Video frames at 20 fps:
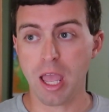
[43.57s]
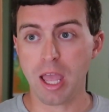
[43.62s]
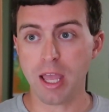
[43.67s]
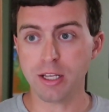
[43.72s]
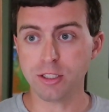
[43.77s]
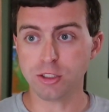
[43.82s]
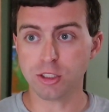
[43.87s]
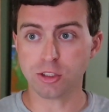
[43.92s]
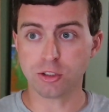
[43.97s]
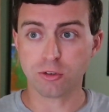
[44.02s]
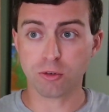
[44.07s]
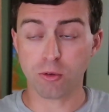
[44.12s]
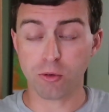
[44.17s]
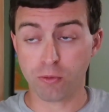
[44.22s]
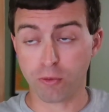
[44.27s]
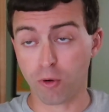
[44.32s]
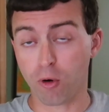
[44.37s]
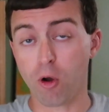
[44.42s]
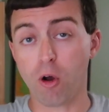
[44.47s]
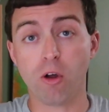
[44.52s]
and just
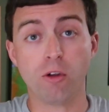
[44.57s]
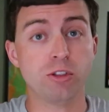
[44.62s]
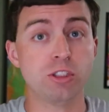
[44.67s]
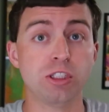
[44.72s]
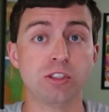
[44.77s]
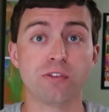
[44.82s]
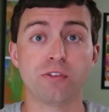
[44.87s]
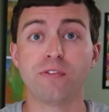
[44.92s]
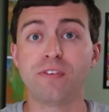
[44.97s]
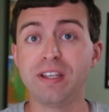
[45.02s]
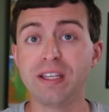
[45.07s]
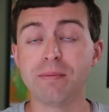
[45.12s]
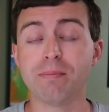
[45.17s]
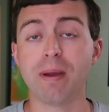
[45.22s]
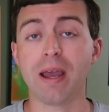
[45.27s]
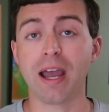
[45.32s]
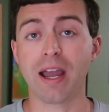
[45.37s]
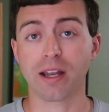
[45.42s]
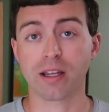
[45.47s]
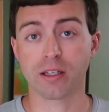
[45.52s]
overall, just
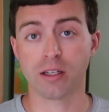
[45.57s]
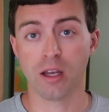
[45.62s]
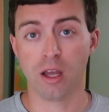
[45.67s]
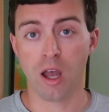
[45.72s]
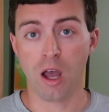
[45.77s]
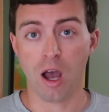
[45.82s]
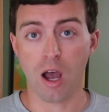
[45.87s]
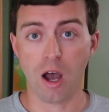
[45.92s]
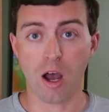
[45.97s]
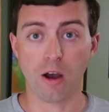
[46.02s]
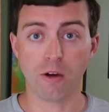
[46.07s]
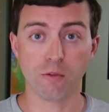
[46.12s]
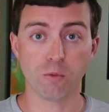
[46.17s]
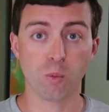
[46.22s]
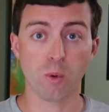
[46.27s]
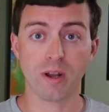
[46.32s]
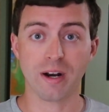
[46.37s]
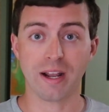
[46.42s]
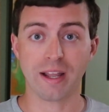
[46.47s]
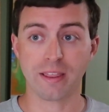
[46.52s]
feedback of
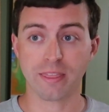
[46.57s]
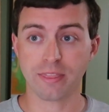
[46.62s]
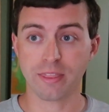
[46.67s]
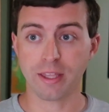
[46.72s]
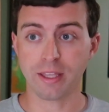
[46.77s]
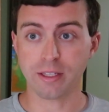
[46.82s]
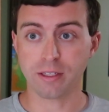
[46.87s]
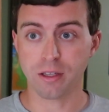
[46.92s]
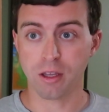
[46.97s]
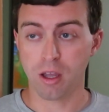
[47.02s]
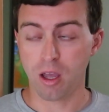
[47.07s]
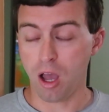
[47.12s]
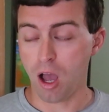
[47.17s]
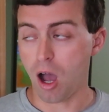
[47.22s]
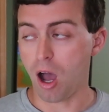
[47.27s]
what I think.